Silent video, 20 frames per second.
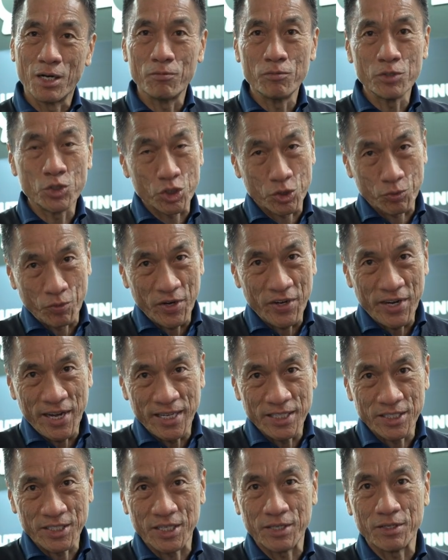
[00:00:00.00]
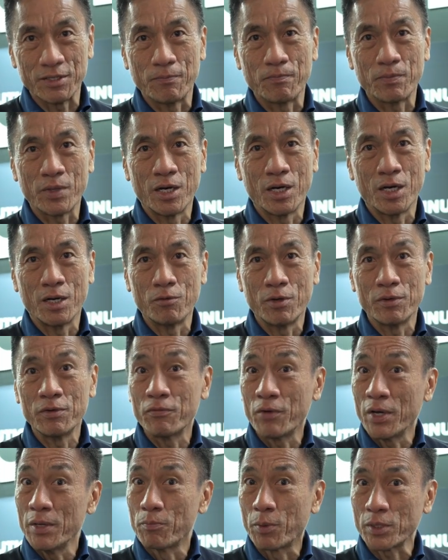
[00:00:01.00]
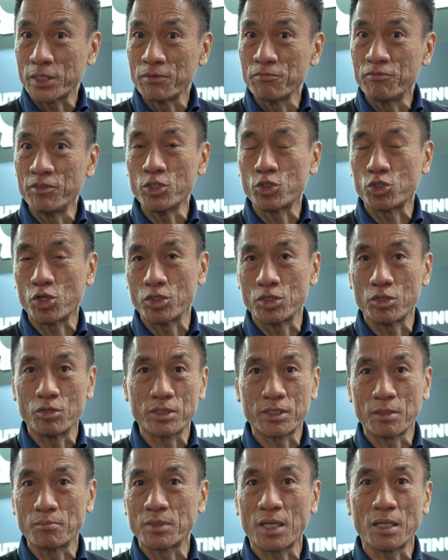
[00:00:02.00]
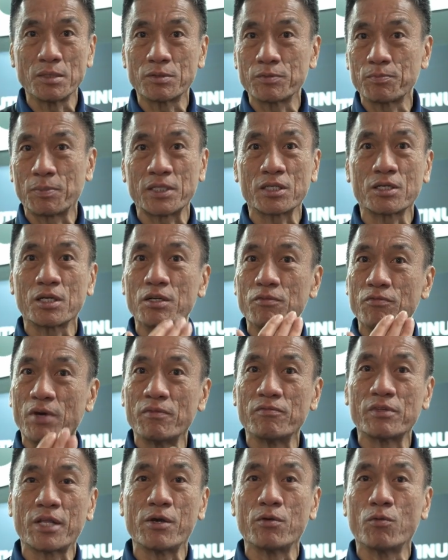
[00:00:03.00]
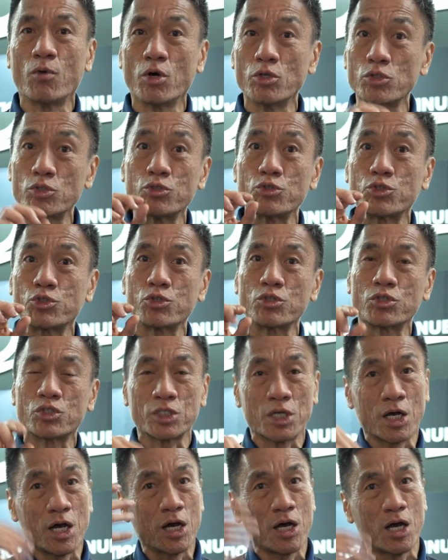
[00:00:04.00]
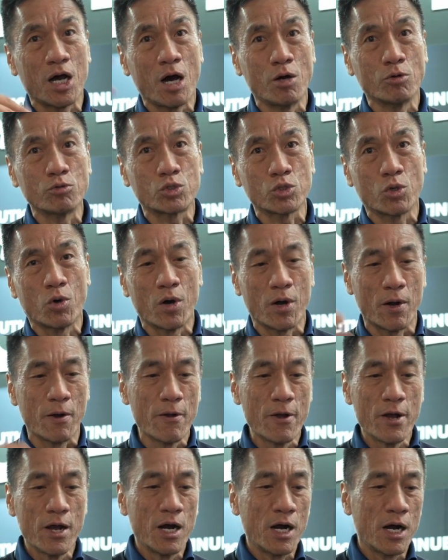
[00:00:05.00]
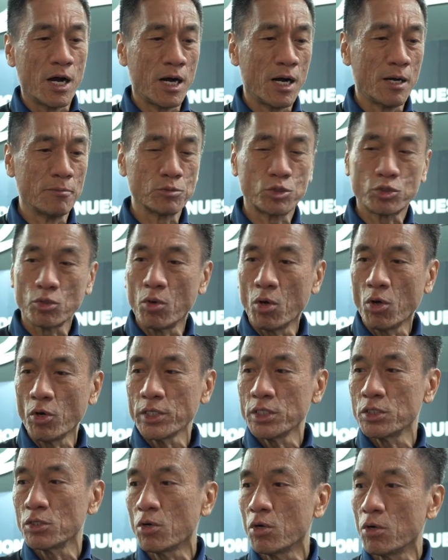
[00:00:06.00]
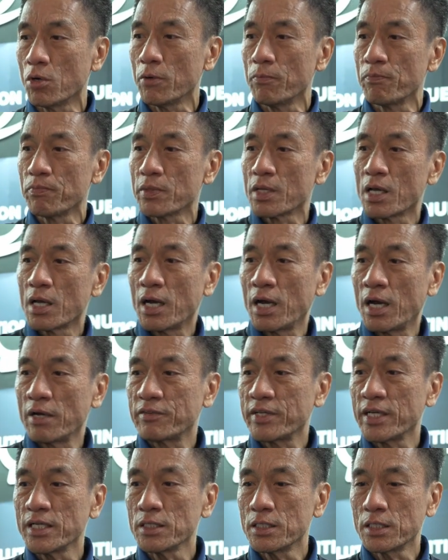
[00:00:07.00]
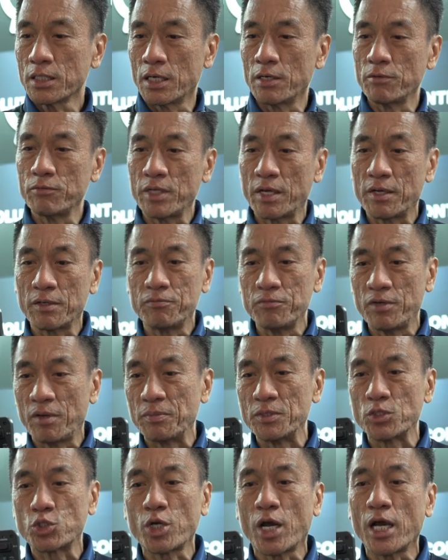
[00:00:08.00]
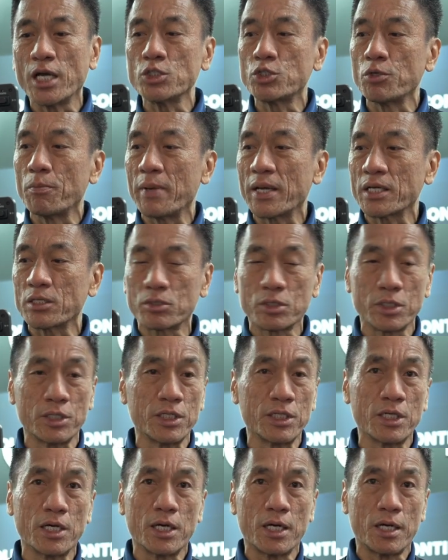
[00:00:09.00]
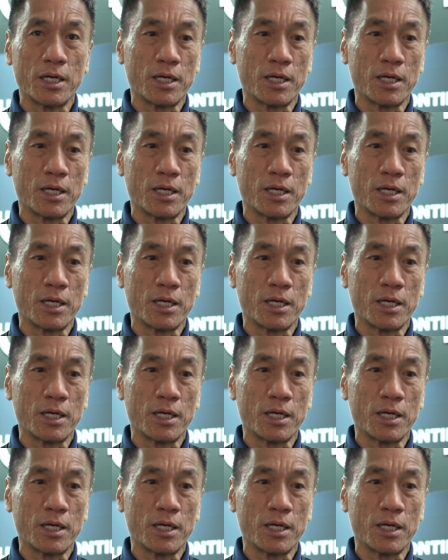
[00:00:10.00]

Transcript: which is very handy. Very, very important feature, you know, sometimes, particularly when they want to shoot outdoor. So all in all, I think we have been trying to make the